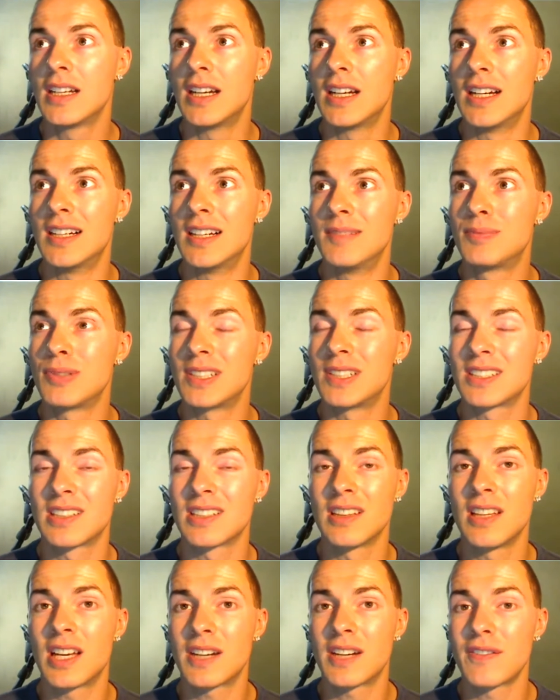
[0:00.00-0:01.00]
brings a
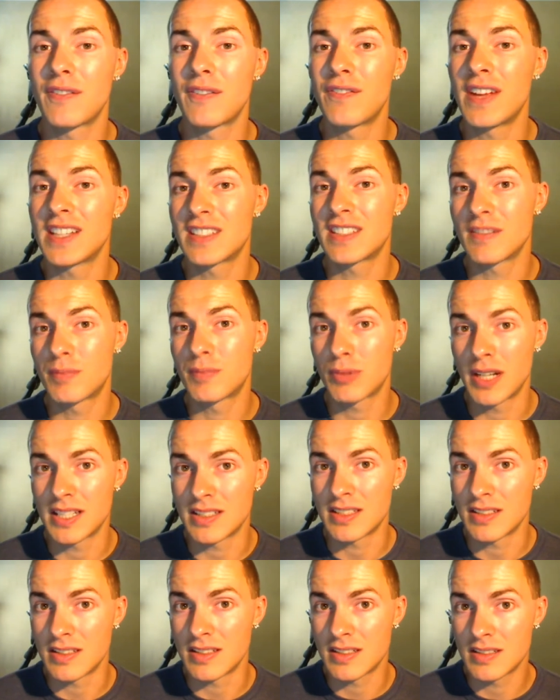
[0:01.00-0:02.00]
lot of offensive
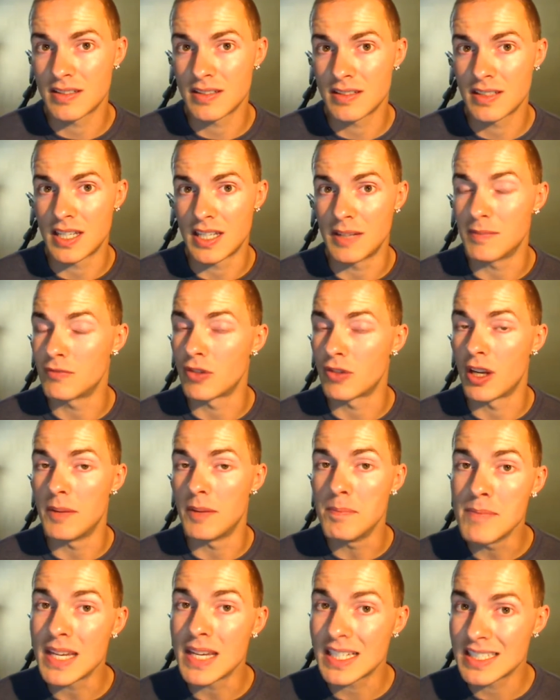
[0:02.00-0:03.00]
presence, can run
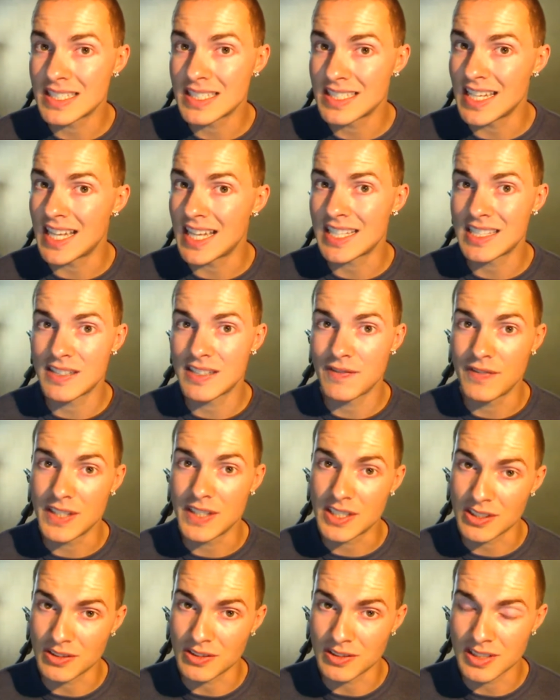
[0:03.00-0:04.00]
mixed sets,
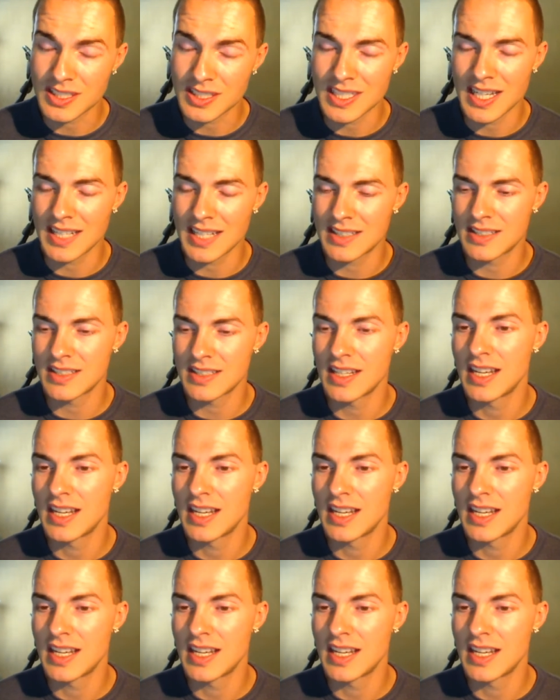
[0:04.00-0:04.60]
physical sets,